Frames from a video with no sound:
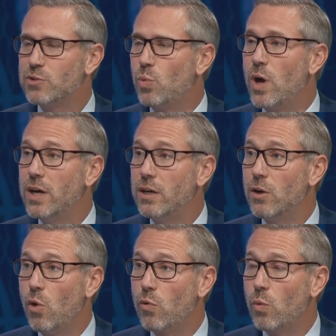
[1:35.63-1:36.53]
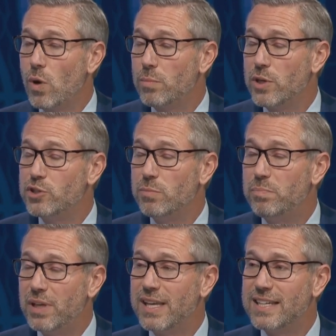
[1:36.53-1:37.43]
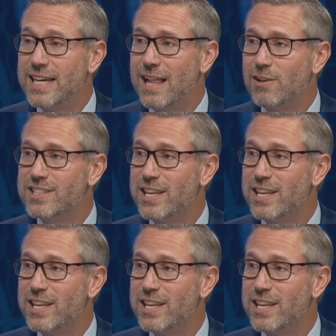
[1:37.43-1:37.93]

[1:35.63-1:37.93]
Democrat Michael Frerichs is facing a